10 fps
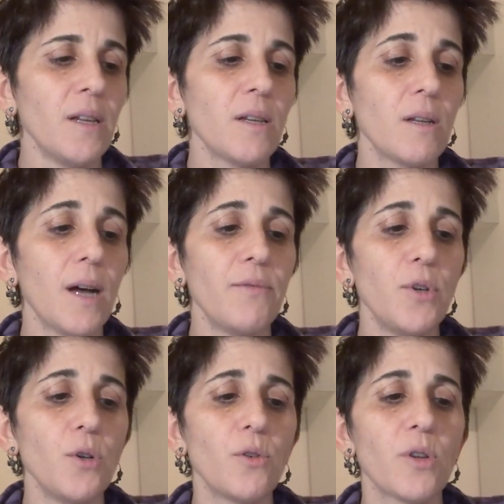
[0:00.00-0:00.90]
to love
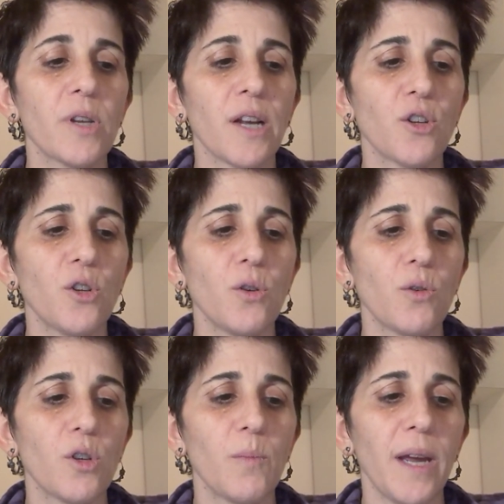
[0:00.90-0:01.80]
you, to touch you,
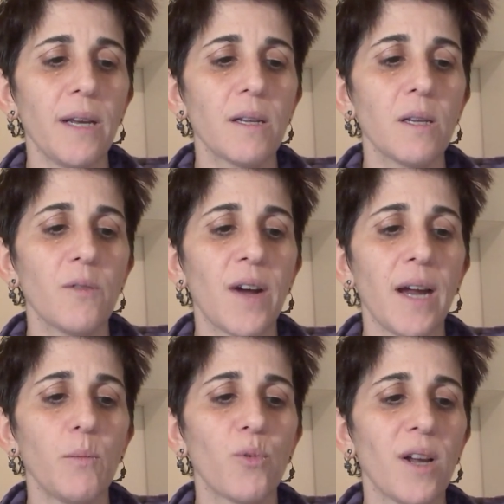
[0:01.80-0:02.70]
to make the
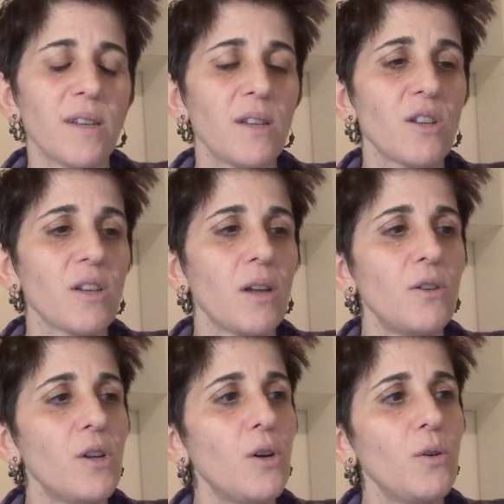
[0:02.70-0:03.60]
divine presence
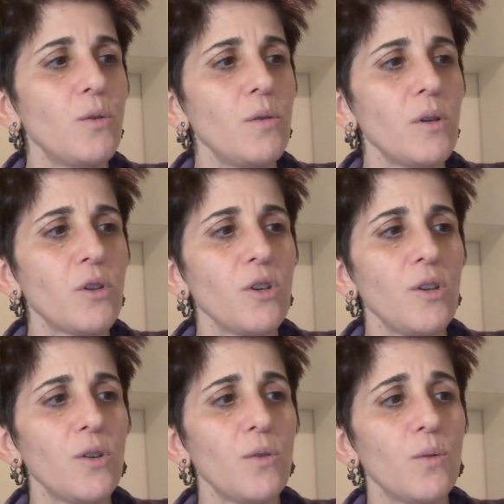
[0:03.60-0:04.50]
known to
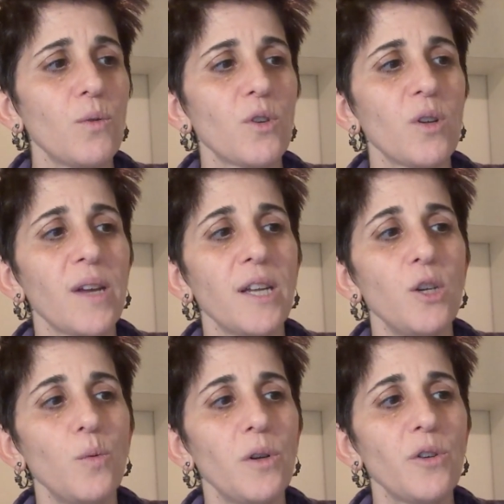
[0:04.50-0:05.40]
you so that
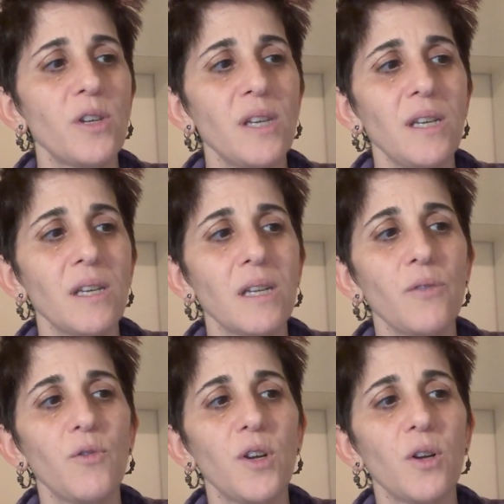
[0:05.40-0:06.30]
you will cease to
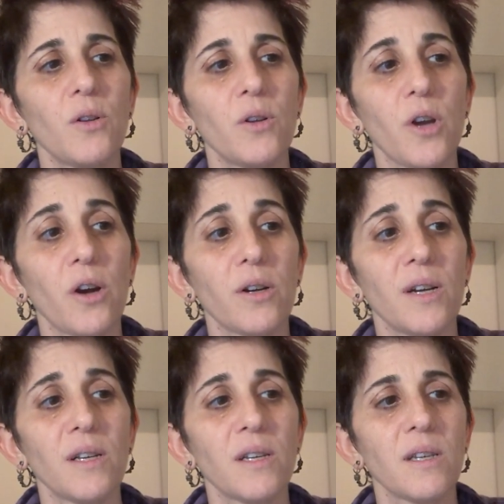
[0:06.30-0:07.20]
fear the
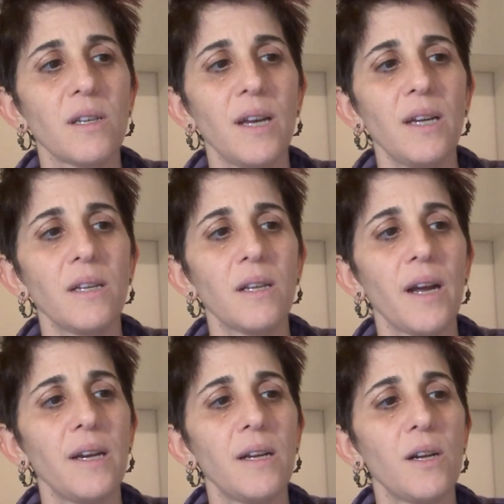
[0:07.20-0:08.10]
darkness, take
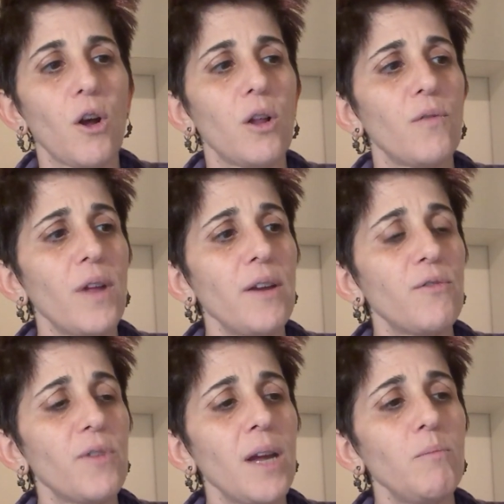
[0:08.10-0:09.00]
delight in all of
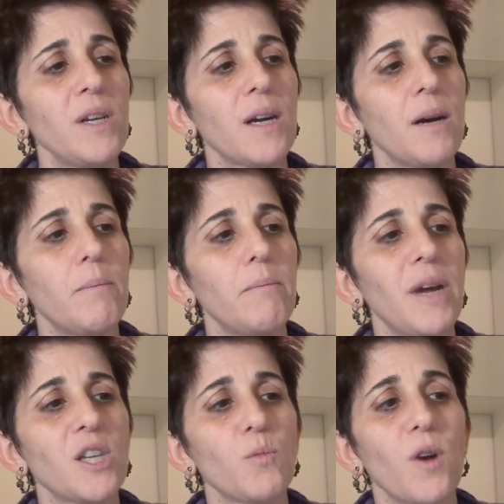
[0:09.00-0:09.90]
life, and become
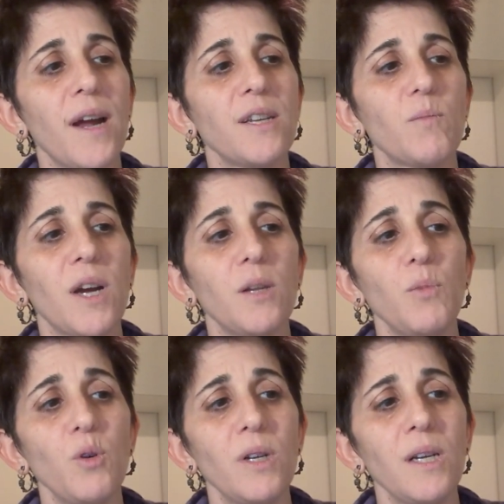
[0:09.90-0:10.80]
mesmerized by the
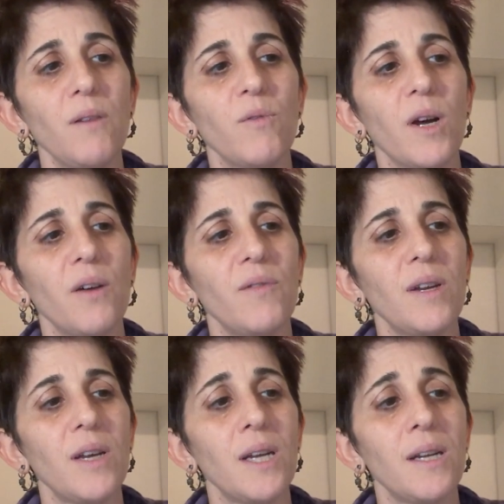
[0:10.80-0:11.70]
beauty of love
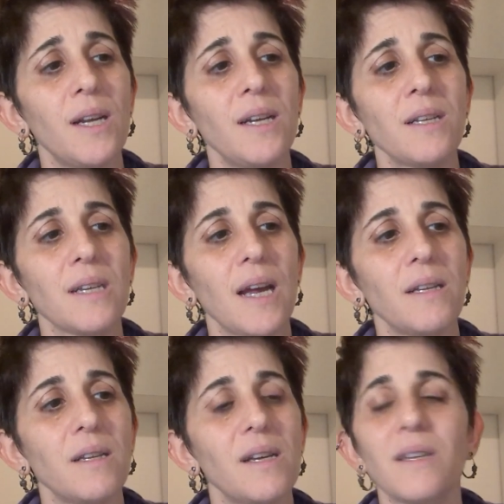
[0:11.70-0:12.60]
in its
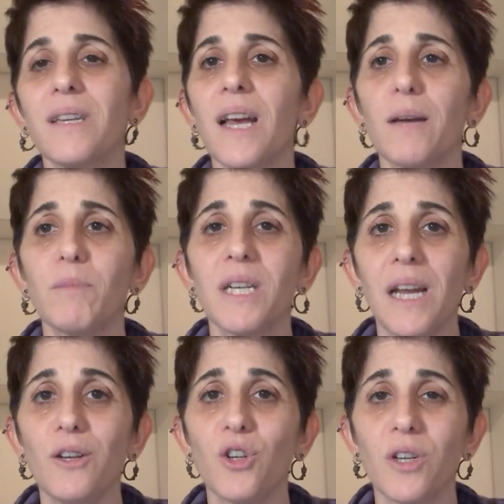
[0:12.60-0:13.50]
endless
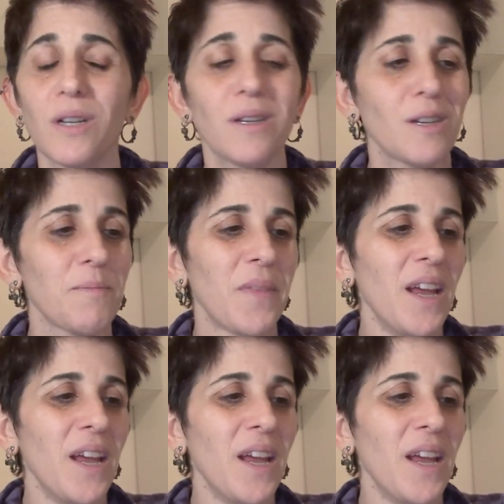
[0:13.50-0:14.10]
emanations.